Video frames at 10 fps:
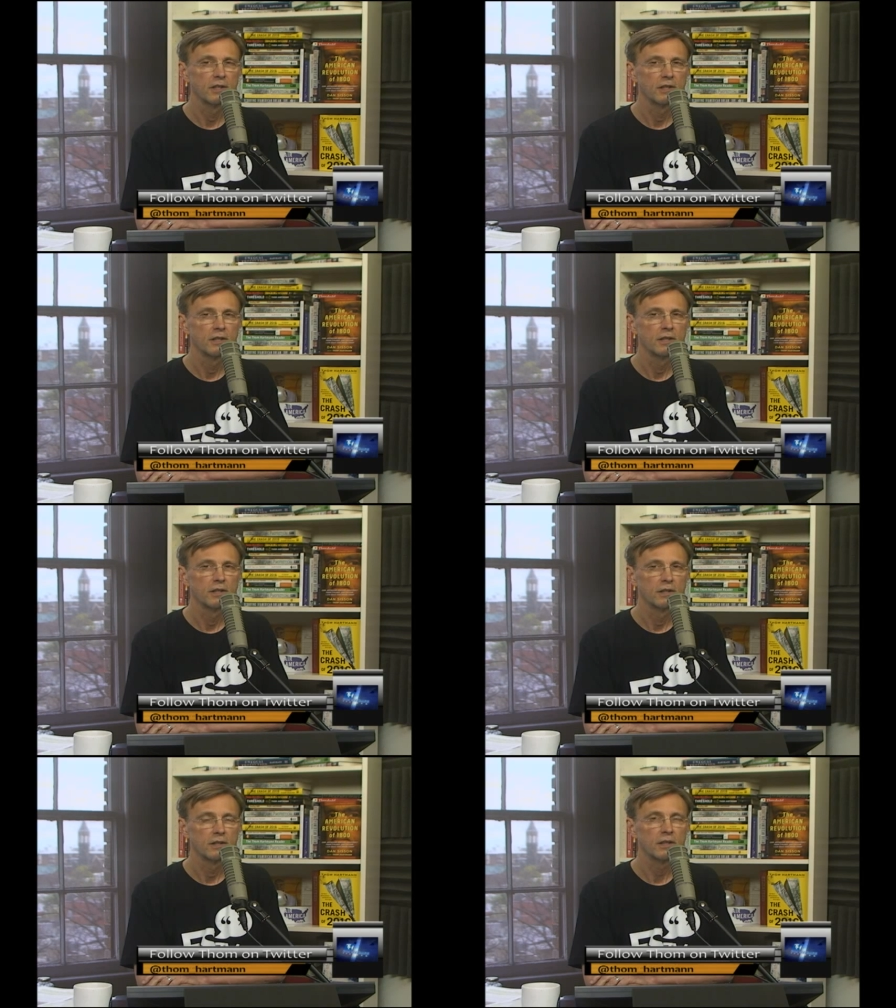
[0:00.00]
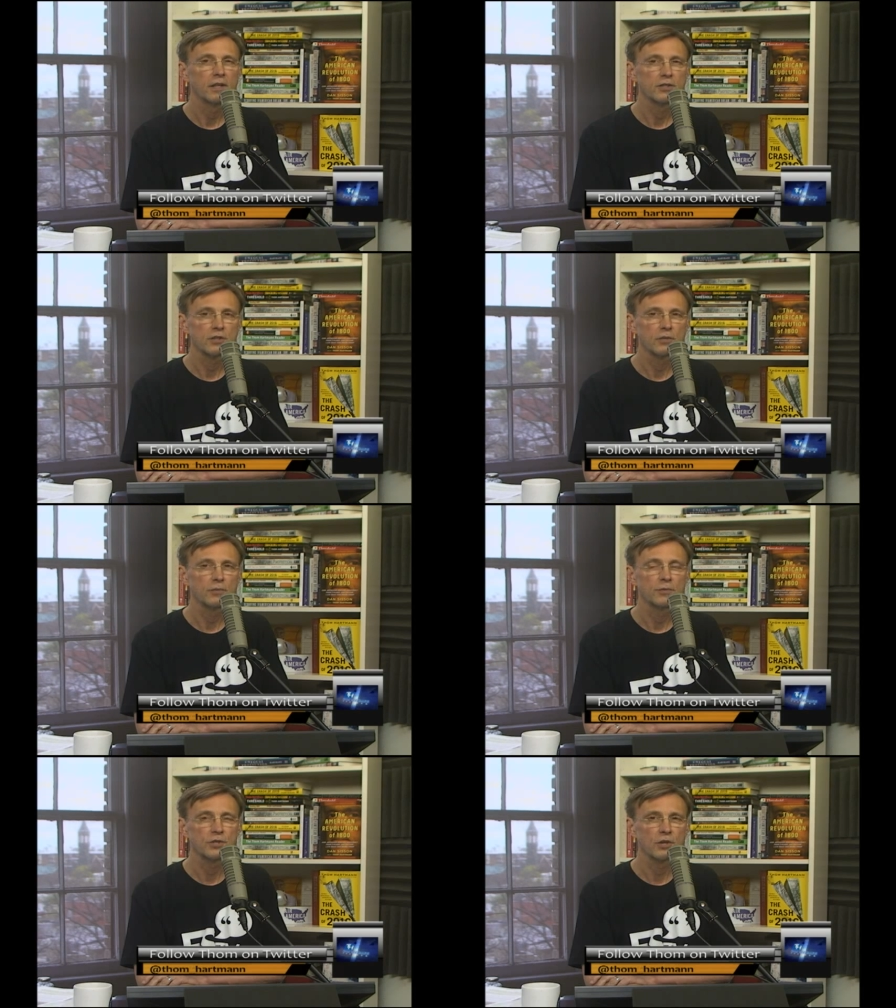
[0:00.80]
Right. right. Yeah, yep. so
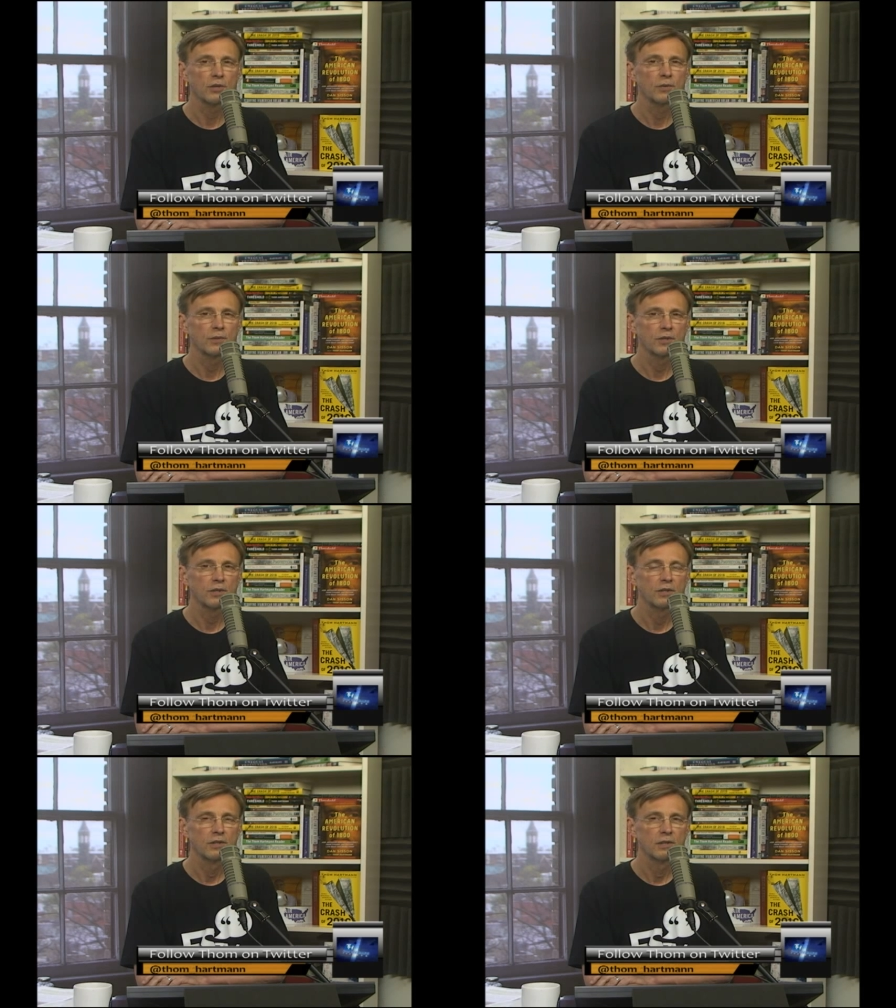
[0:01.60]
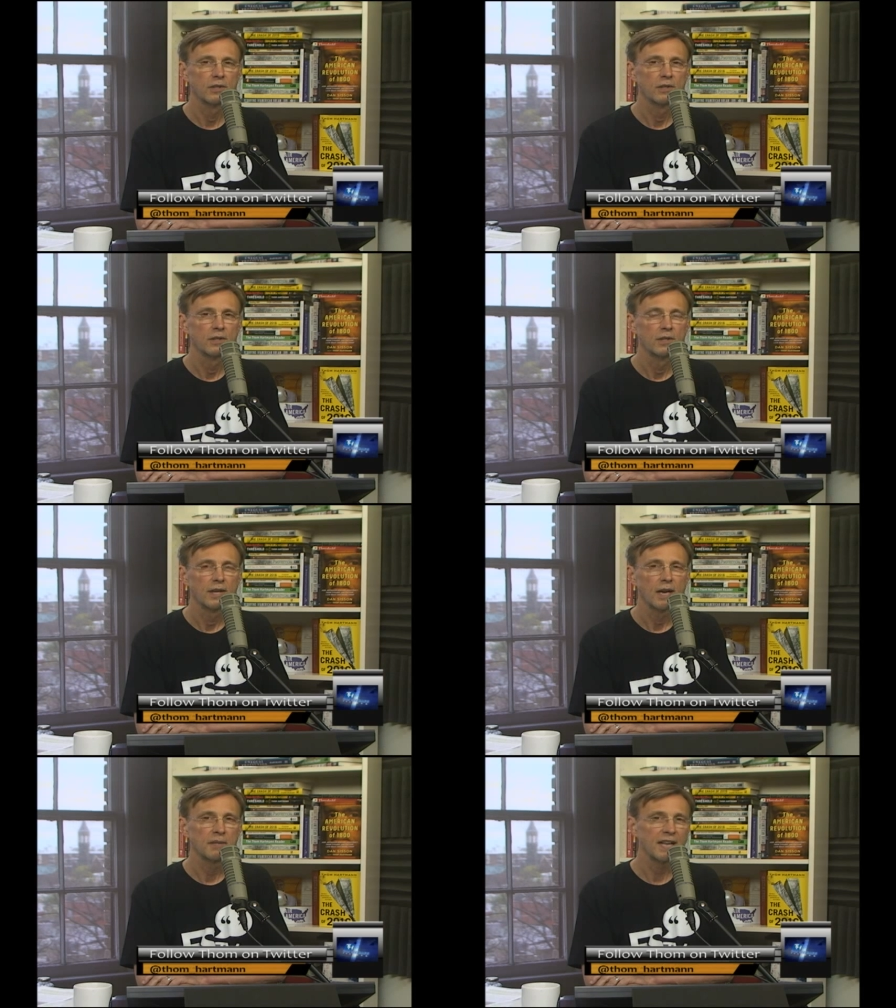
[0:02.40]
but, so
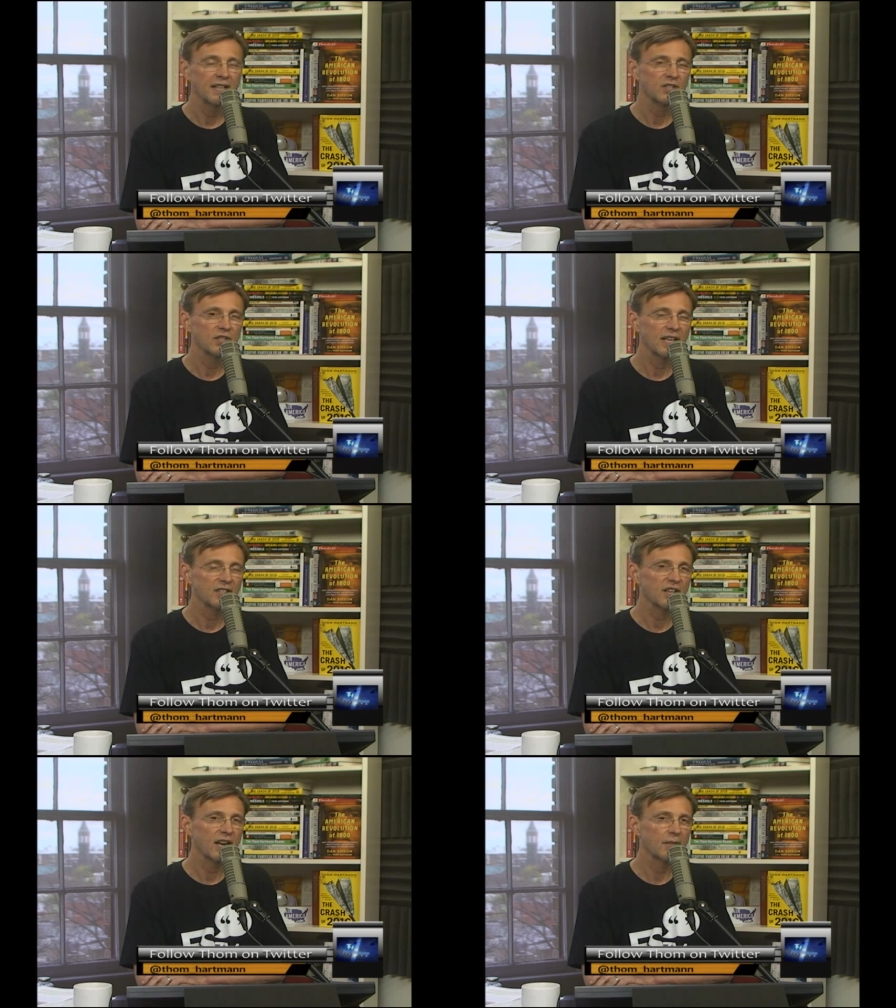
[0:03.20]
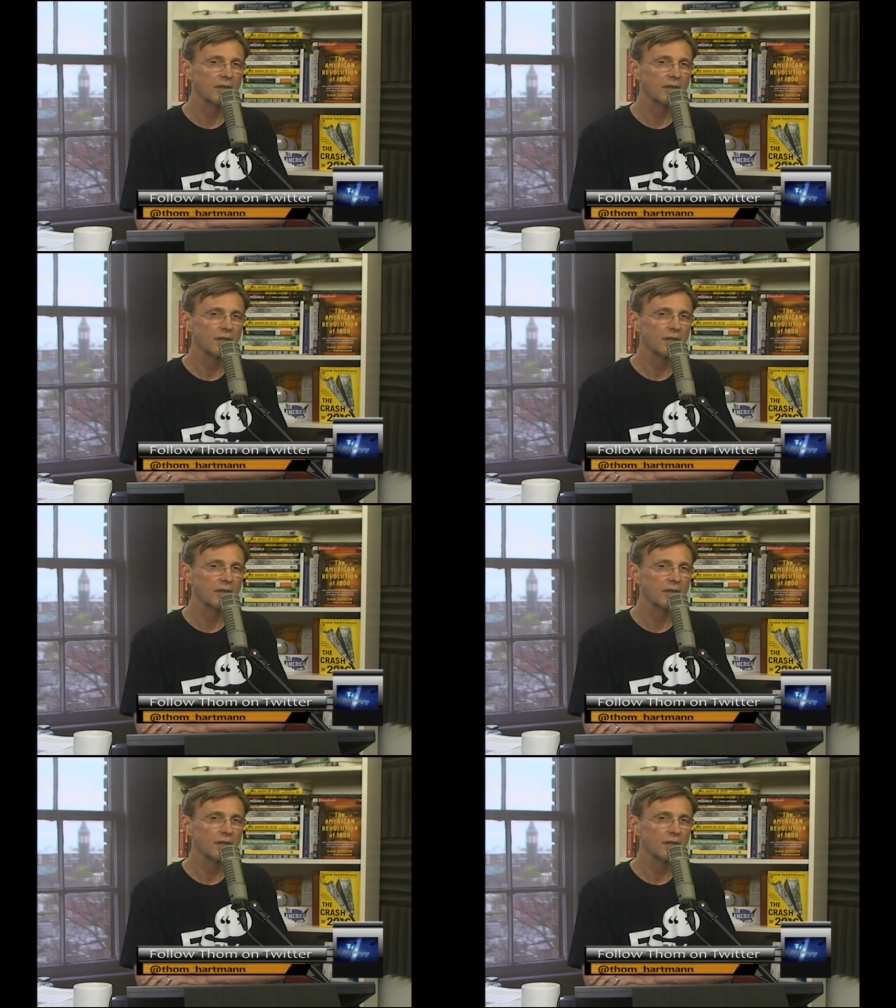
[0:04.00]
I mean that's yeah, that's kind